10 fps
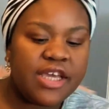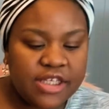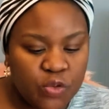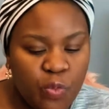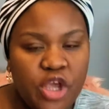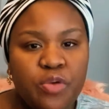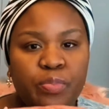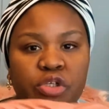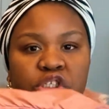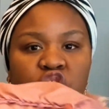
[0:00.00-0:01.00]
is where you
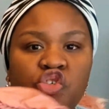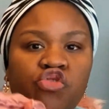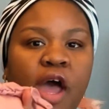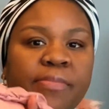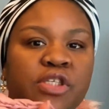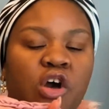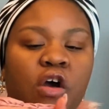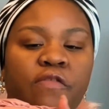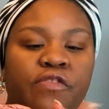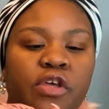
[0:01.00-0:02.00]
put the straps
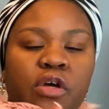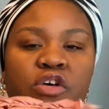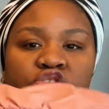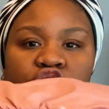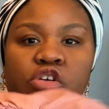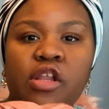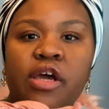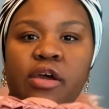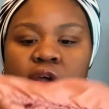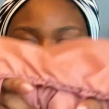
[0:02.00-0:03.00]
of the
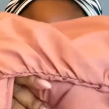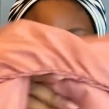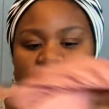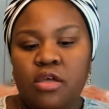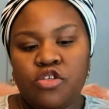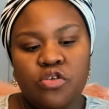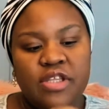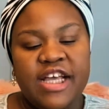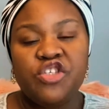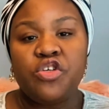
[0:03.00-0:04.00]
stroller so
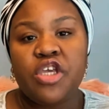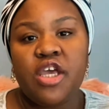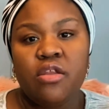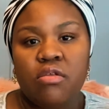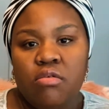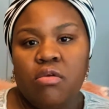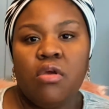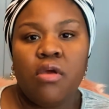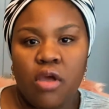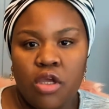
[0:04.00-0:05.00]
that you can,
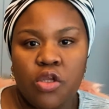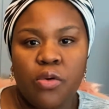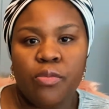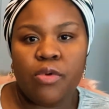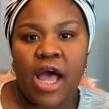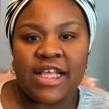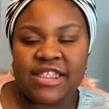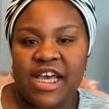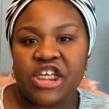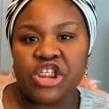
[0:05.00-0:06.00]
you know,
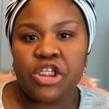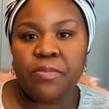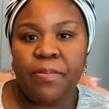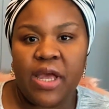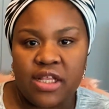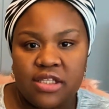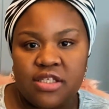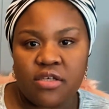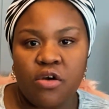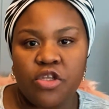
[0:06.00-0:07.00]
attach the
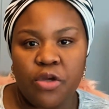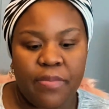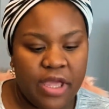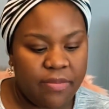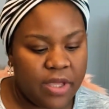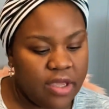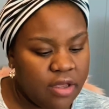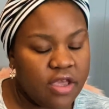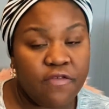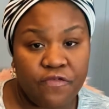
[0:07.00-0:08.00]
belt on your baby
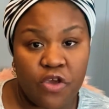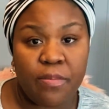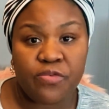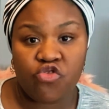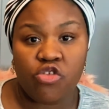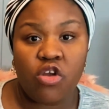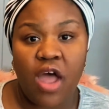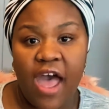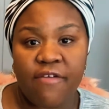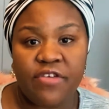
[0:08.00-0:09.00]
if your stroller
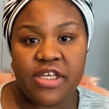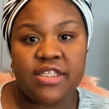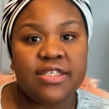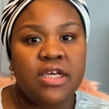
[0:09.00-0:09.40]
have it.